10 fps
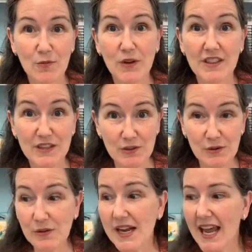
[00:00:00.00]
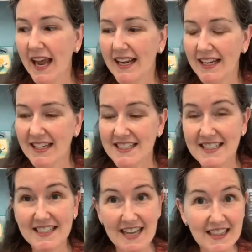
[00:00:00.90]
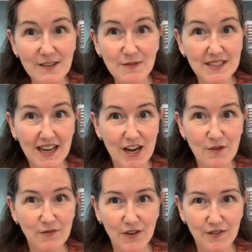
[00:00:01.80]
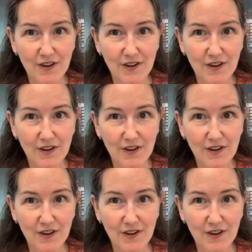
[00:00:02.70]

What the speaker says: with you and get them to sign up for the